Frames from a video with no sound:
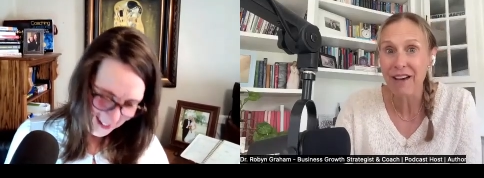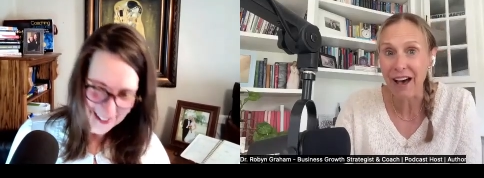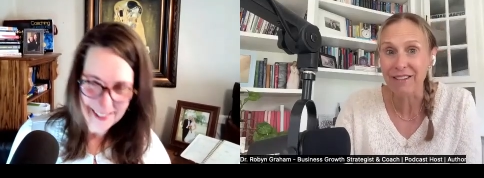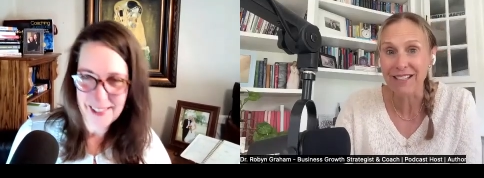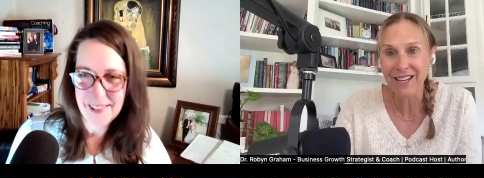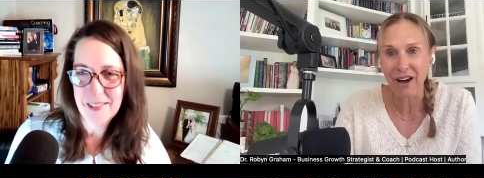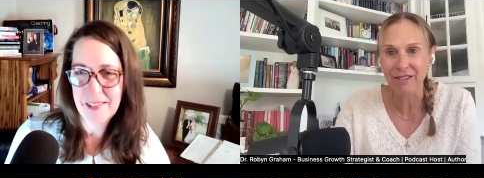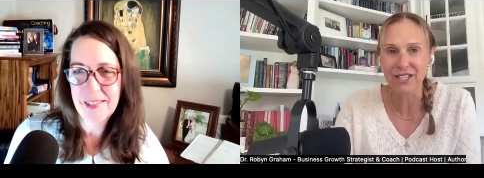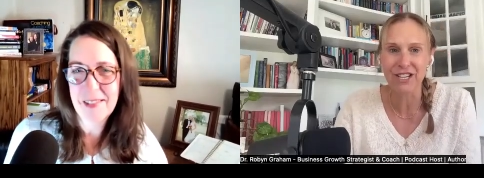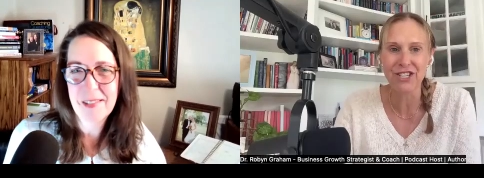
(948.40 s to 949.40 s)
Speaker 1: having the
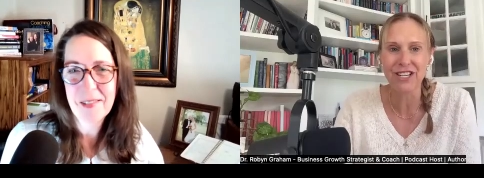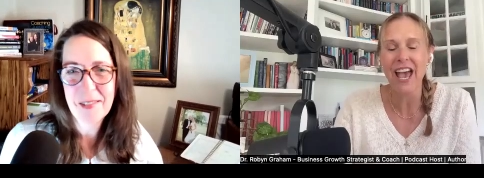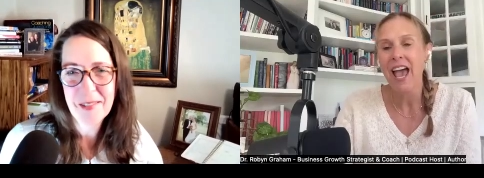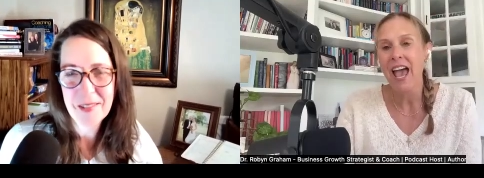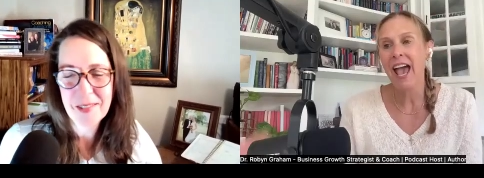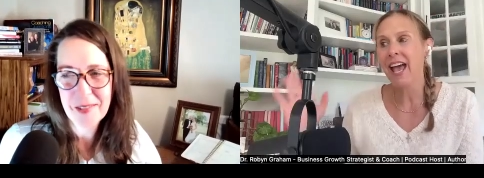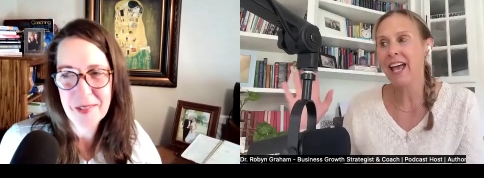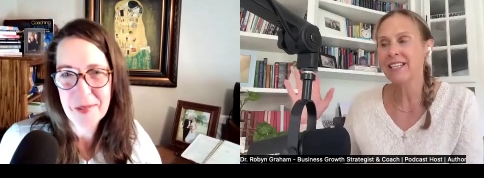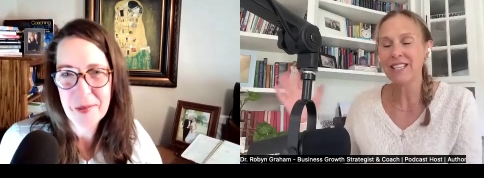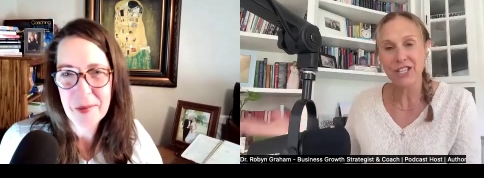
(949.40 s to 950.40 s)
conversation
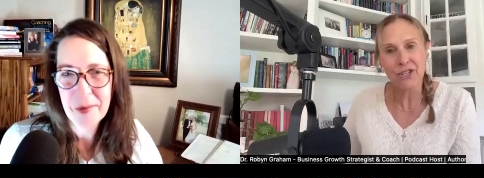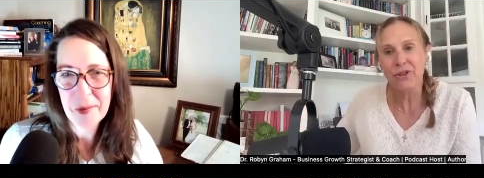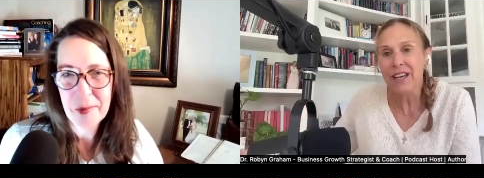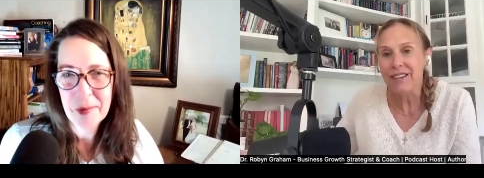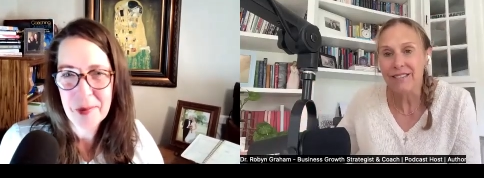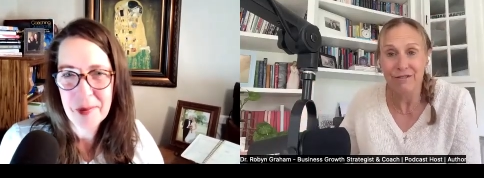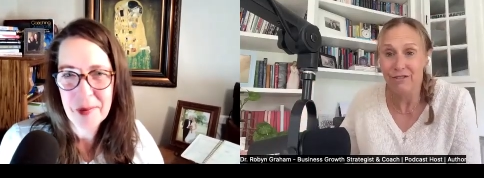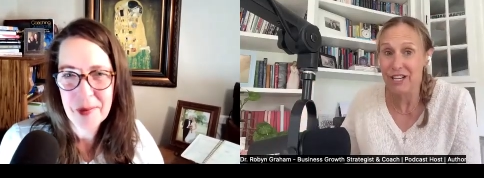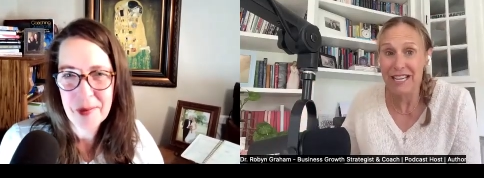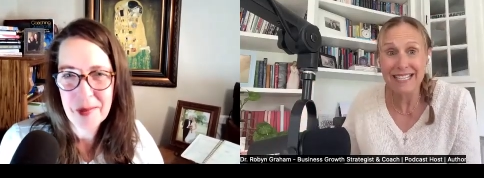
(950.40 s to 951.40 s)
and you get
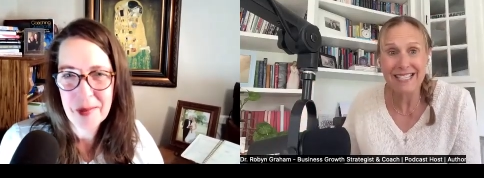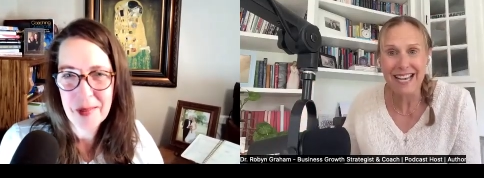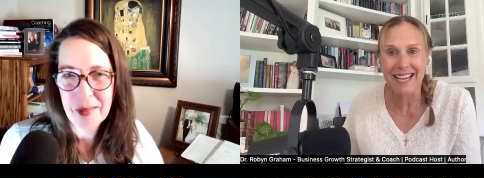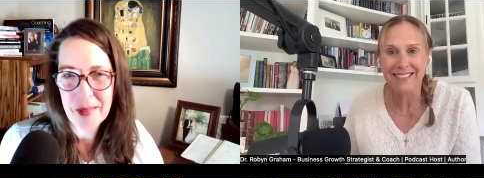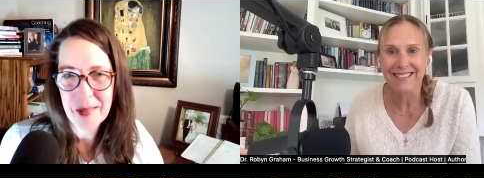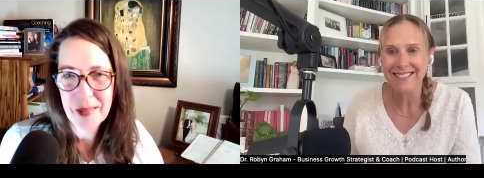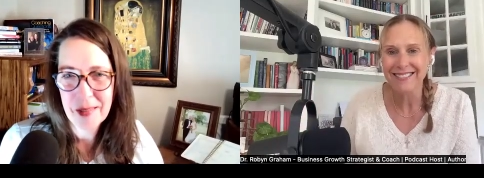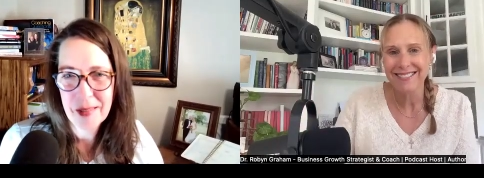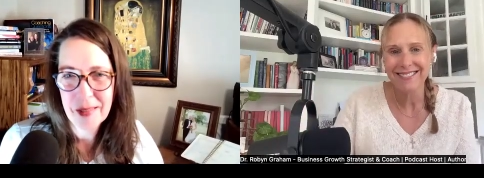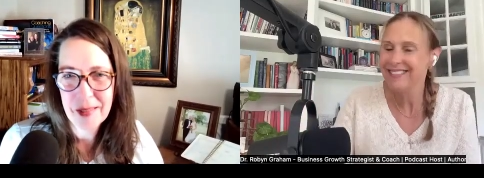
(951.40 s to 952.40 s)
free insight.
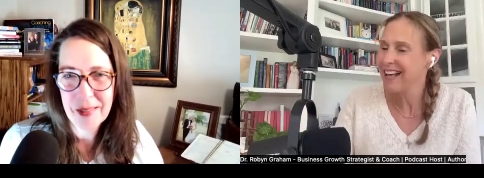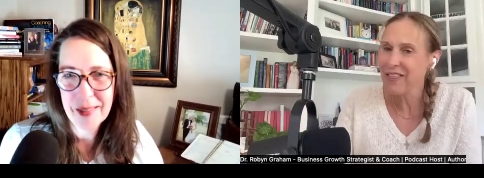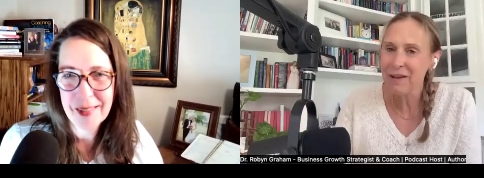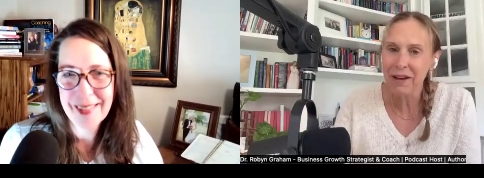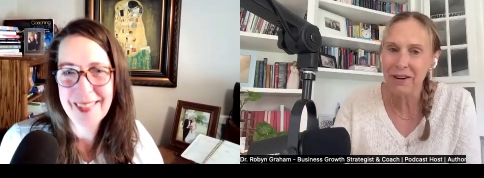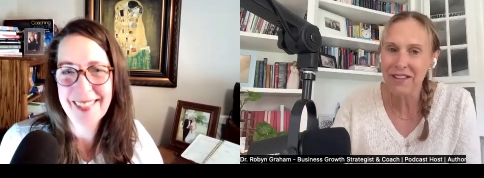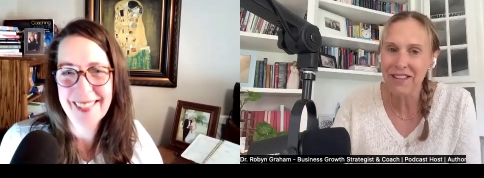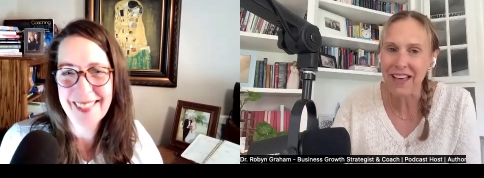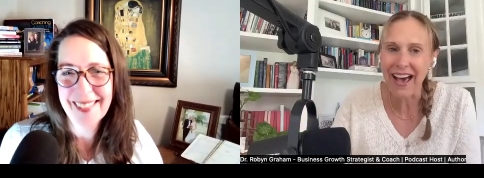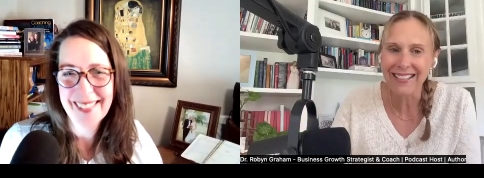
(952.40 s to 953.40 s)
Nothing better
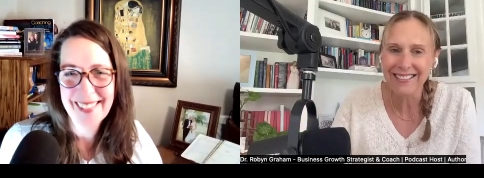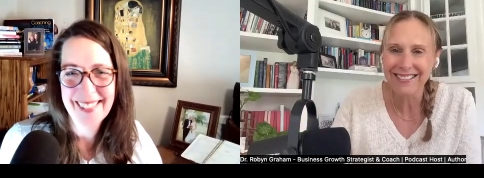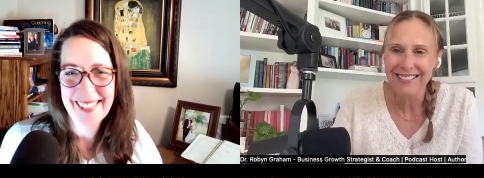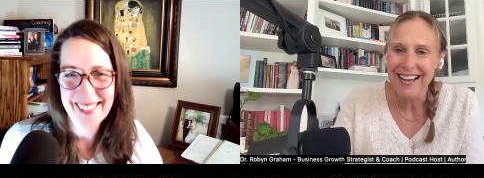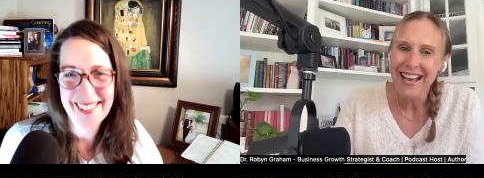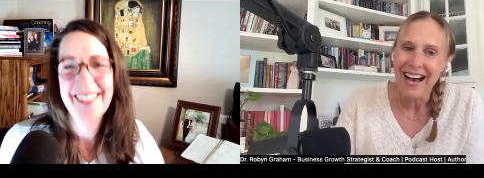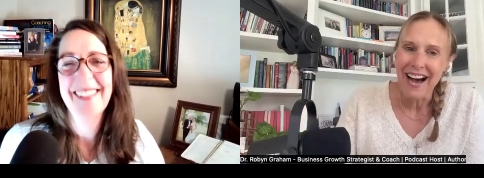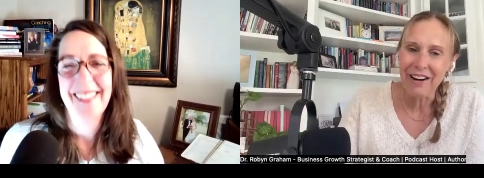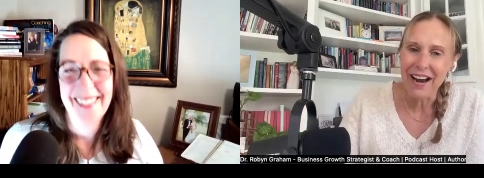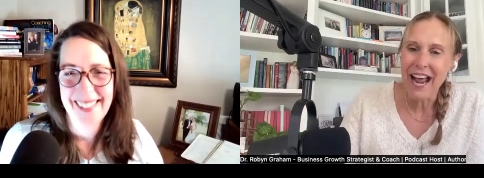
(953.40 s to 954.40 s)
than that.
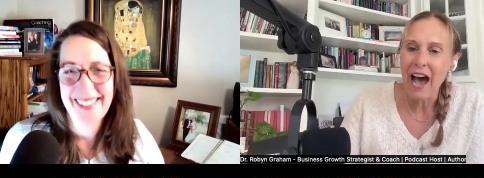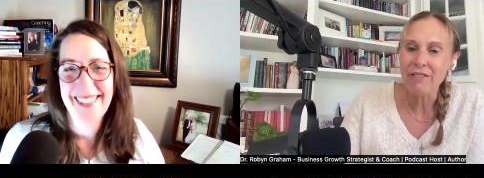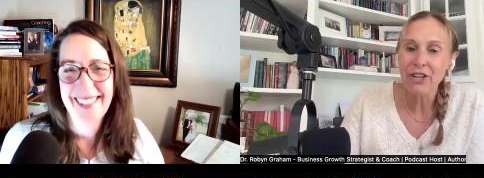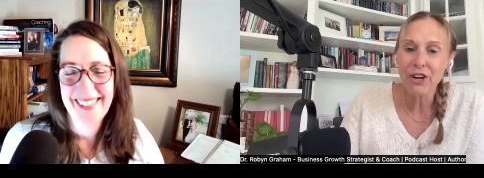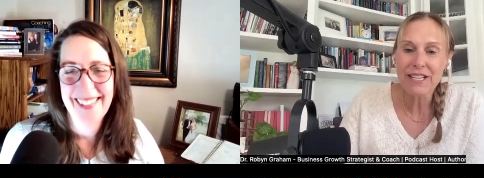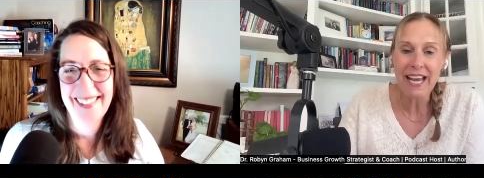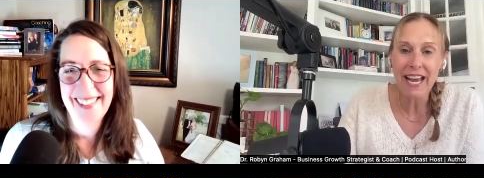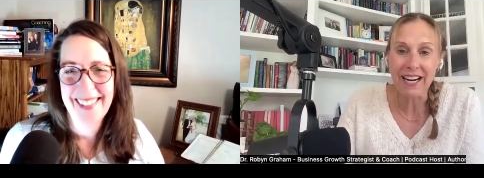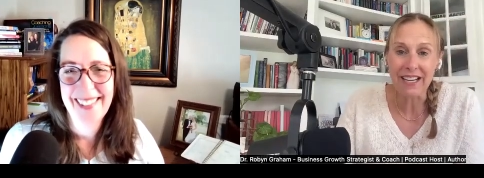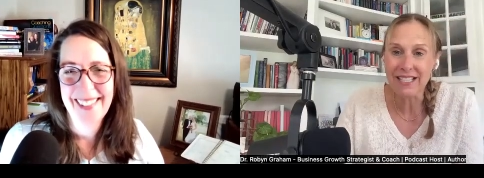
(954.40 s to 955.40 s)
All right, have a great
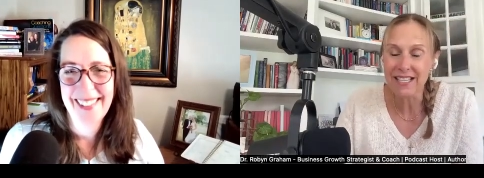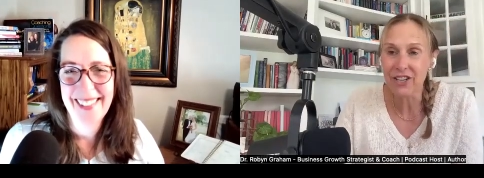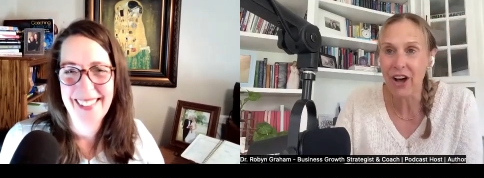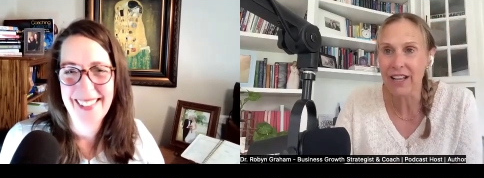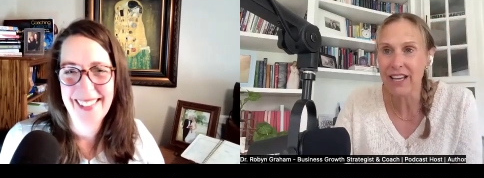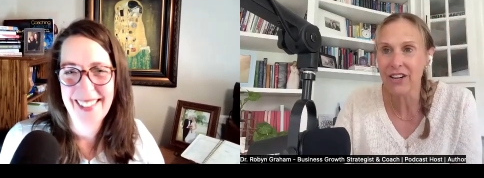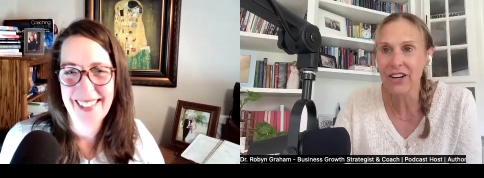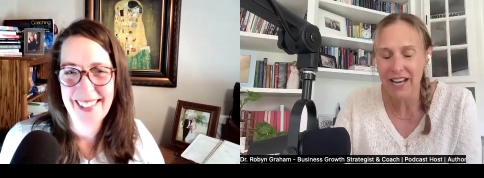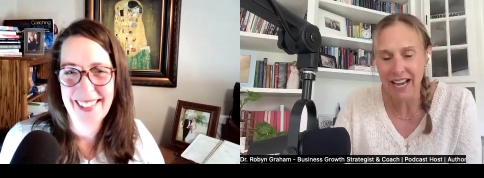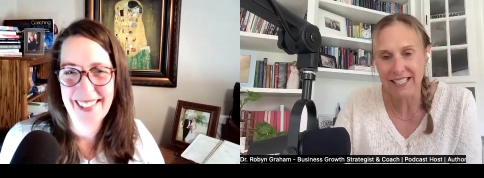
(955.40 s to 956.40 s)
day, and I'll see you all here
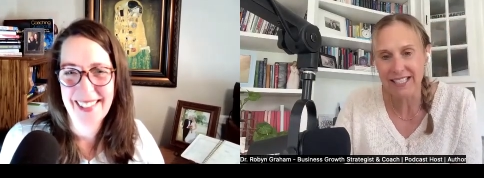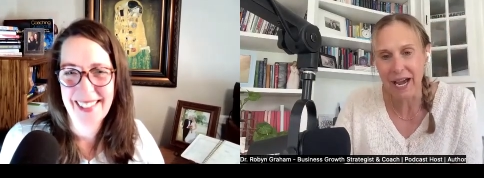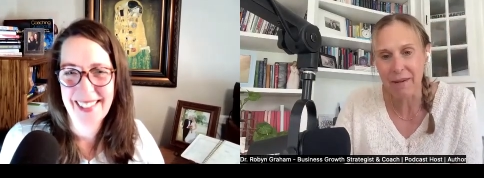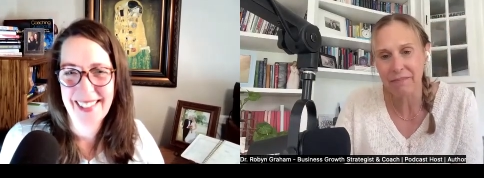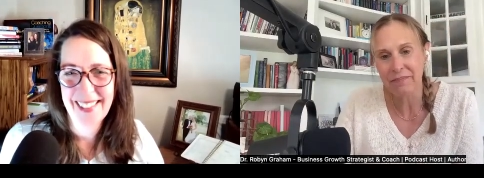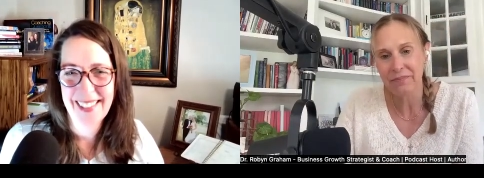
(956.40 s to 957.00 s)
next time.